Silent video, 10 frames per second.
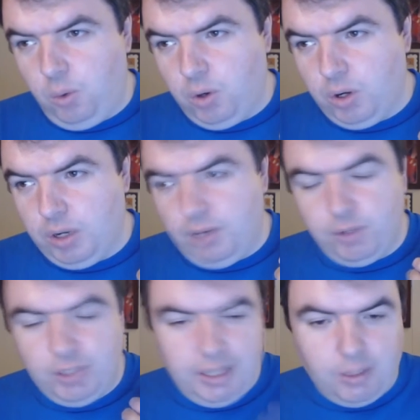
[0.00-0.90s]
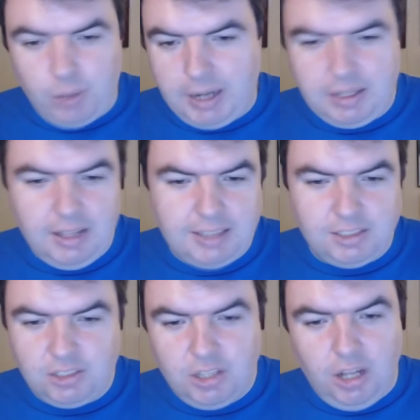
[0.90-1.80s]
or if you're taking writing
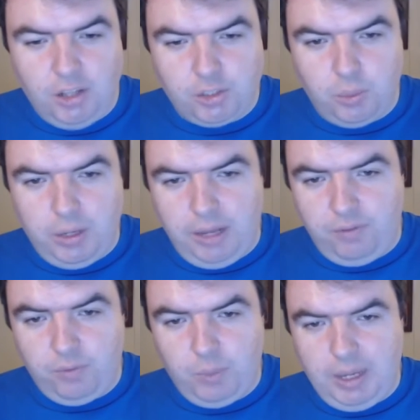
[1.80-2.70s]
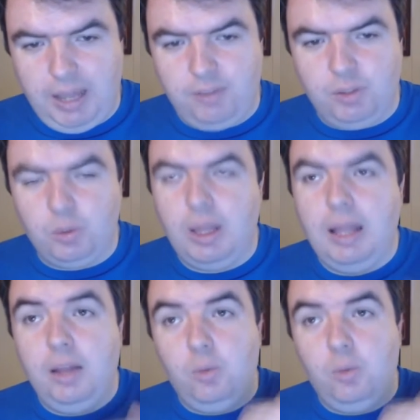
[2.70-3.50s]
classes in college or whatever, what have you.